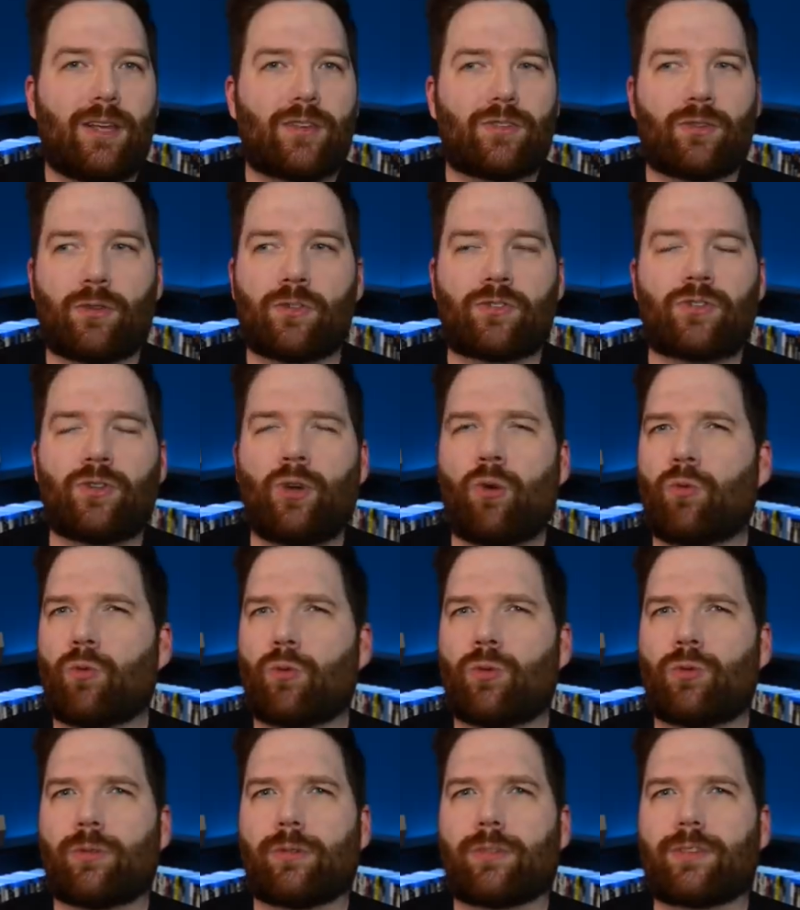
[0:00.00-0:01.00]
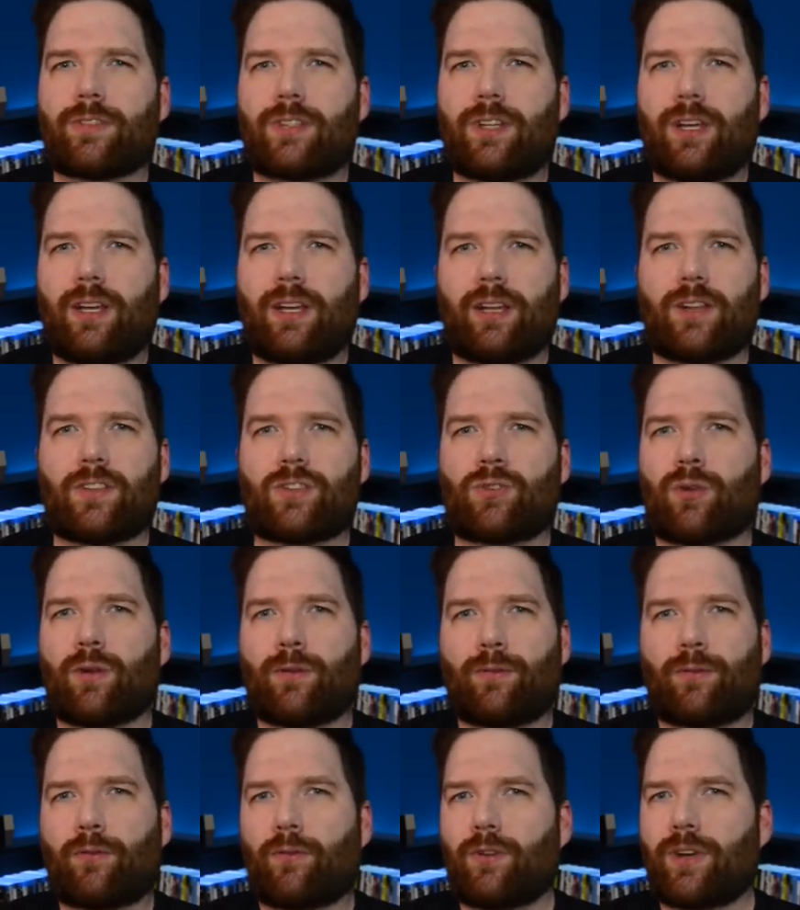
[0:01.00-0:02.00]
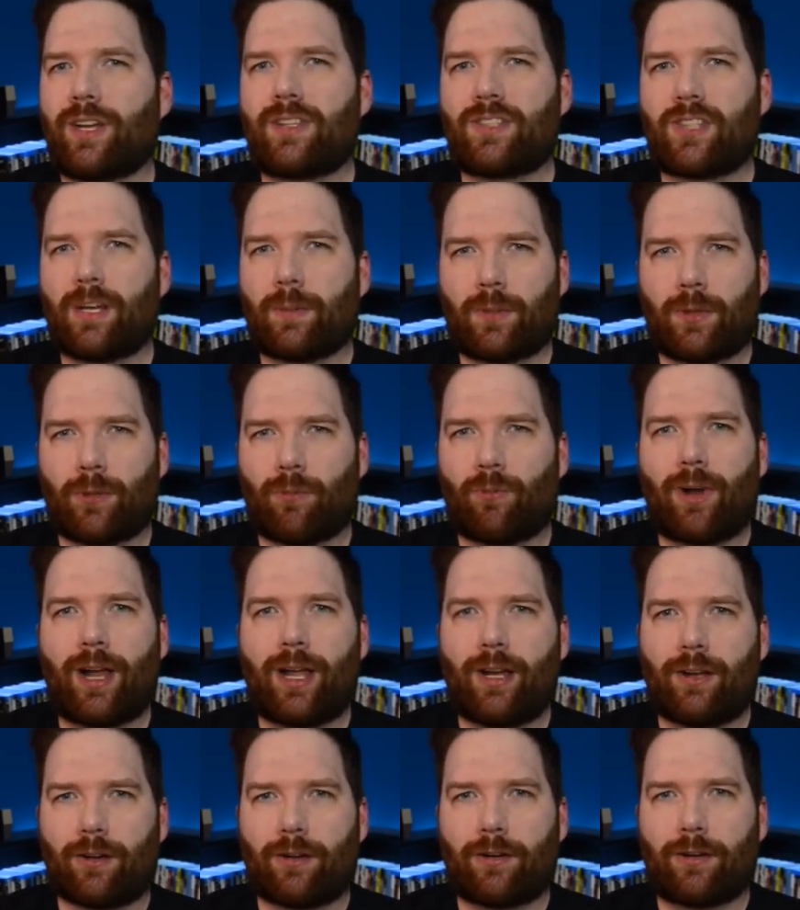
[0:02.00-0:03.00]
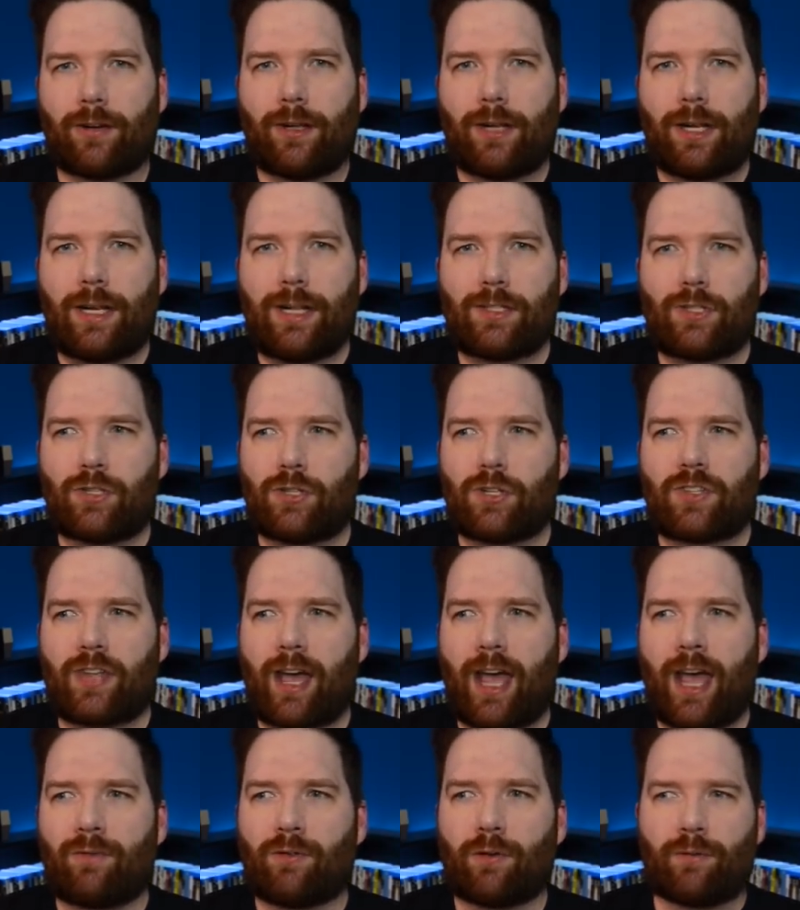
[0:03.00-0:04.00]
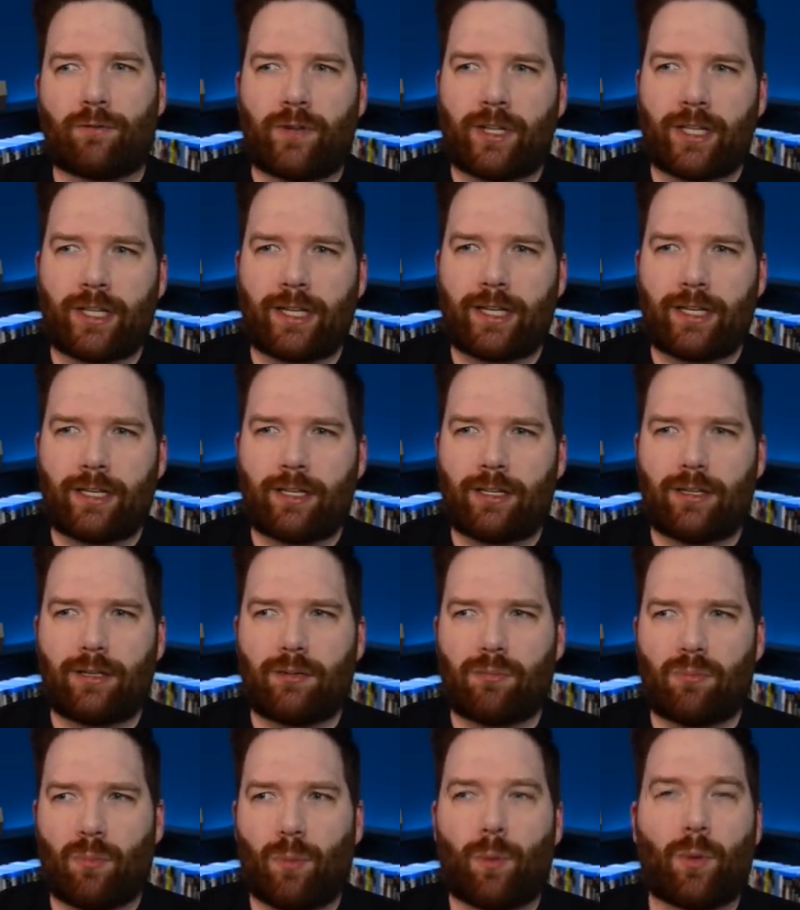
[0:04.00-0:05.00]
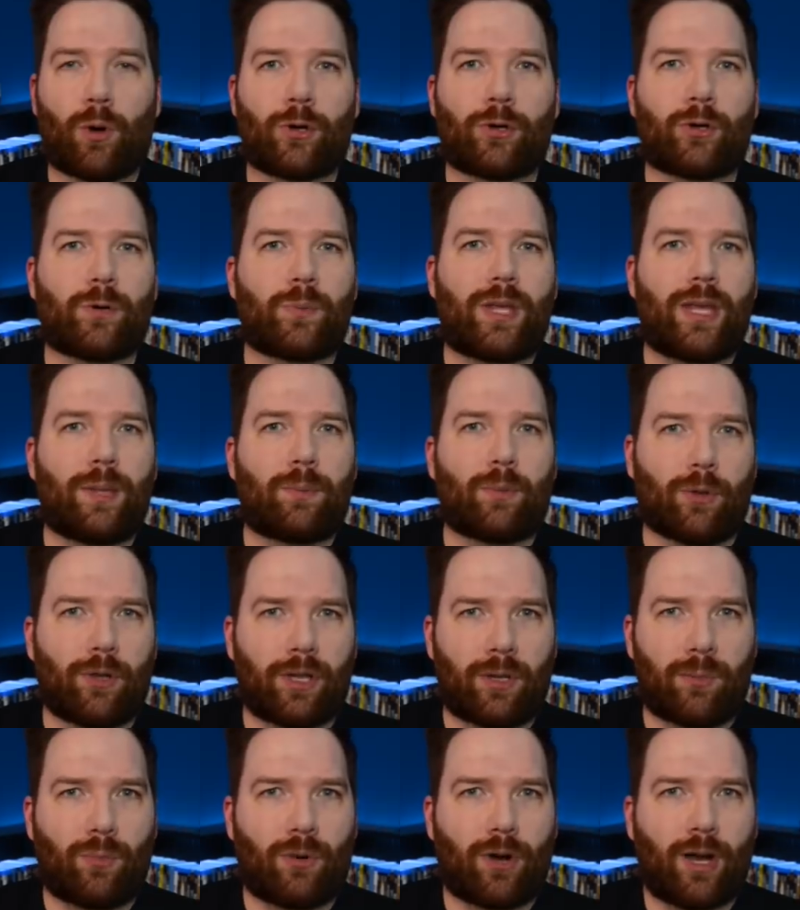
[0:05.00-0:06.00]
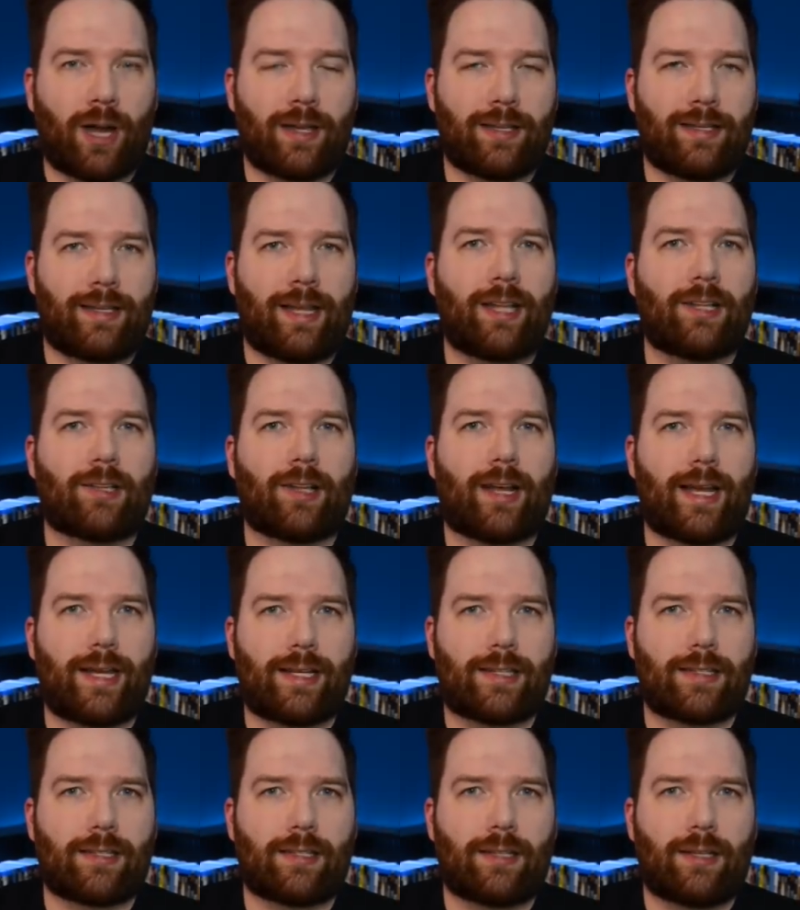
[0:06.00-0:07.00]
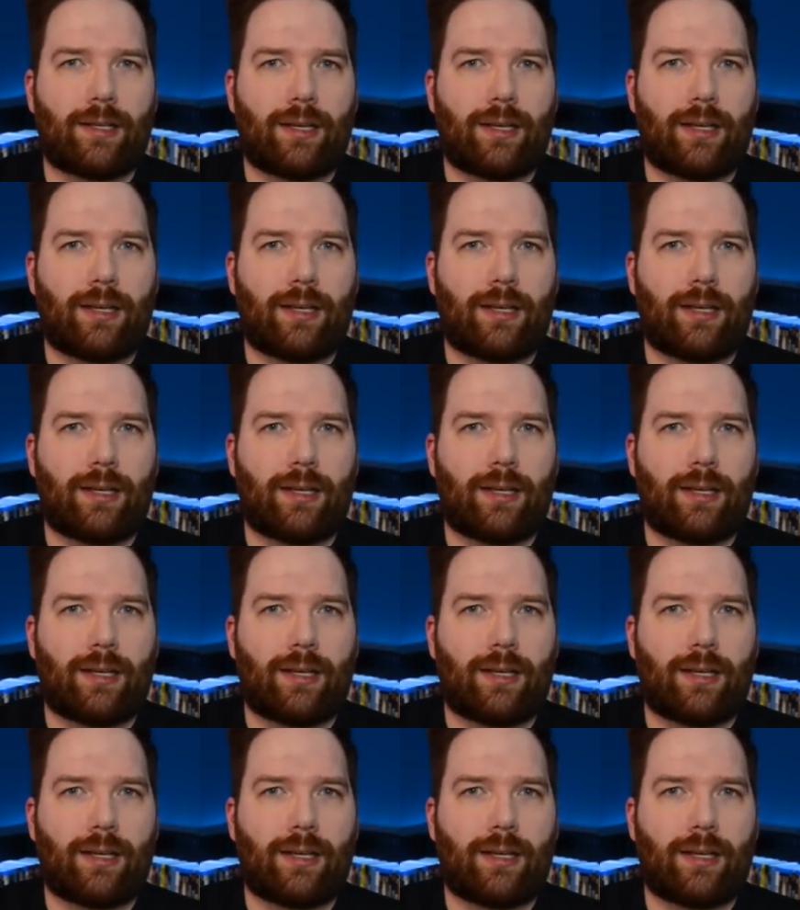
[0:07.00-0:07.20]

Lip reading: So there's no rules. It sort of frees up the writer to just have a villain murder people in broad daylight